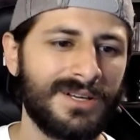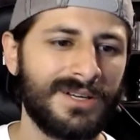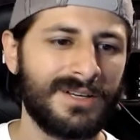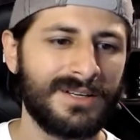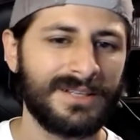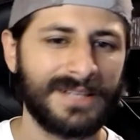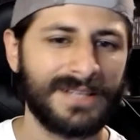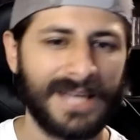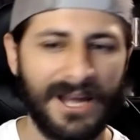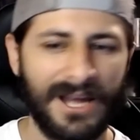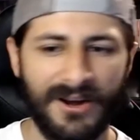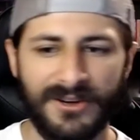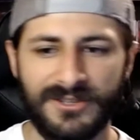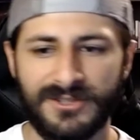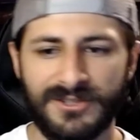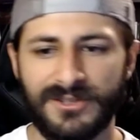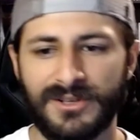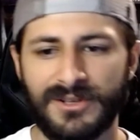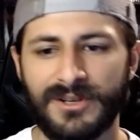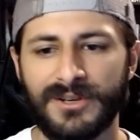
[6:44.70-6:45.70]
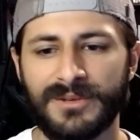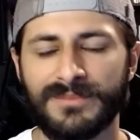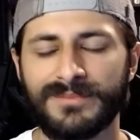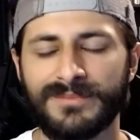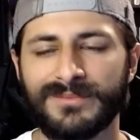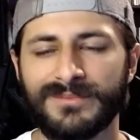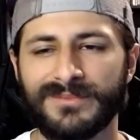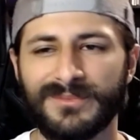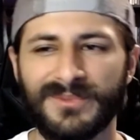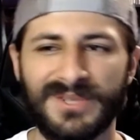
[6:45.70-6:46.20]
character
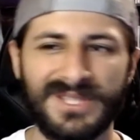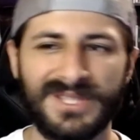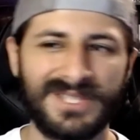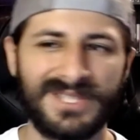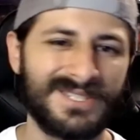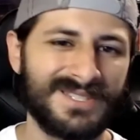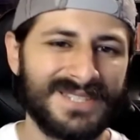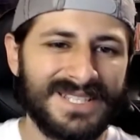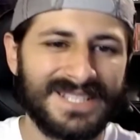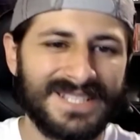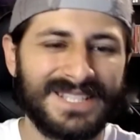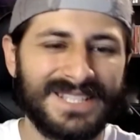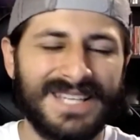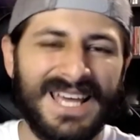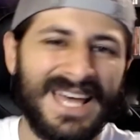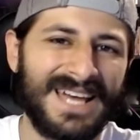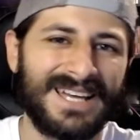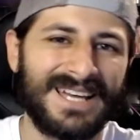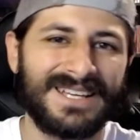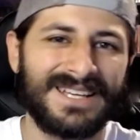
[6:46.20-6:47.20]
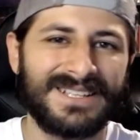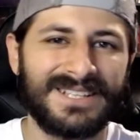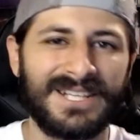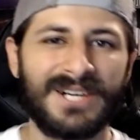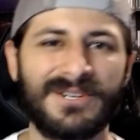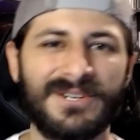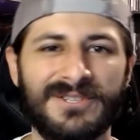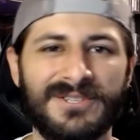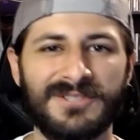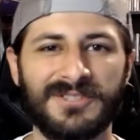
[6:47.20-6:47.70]
was you
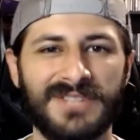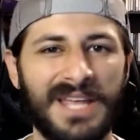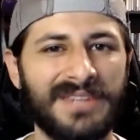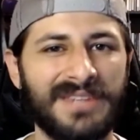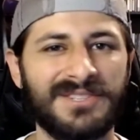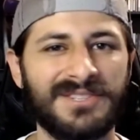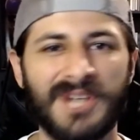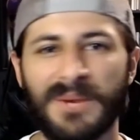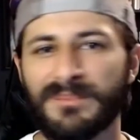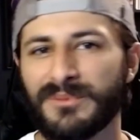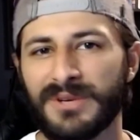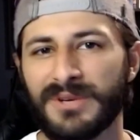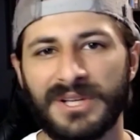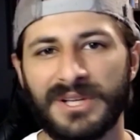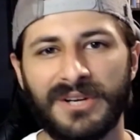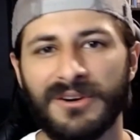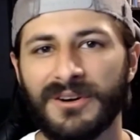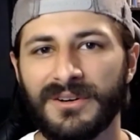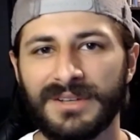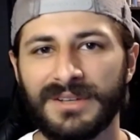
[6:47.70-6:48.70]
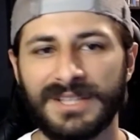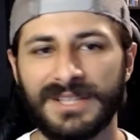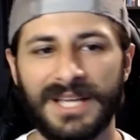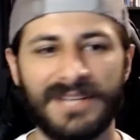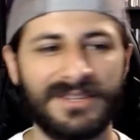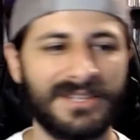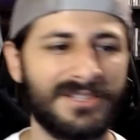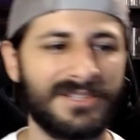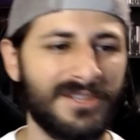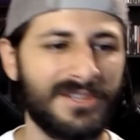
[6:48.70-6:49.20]
know, she's like that dumb pretty girl, and
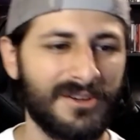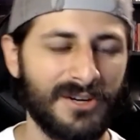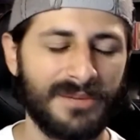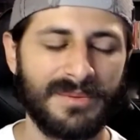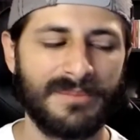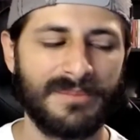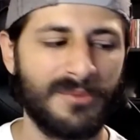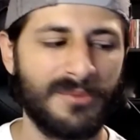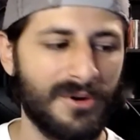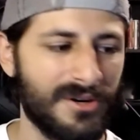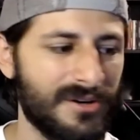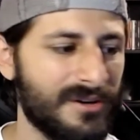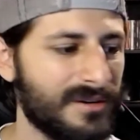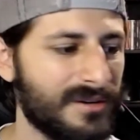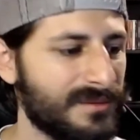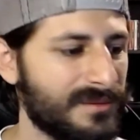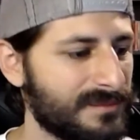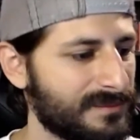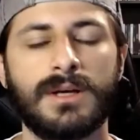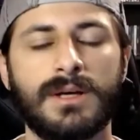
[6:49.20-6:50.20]
I think there could have been more to her.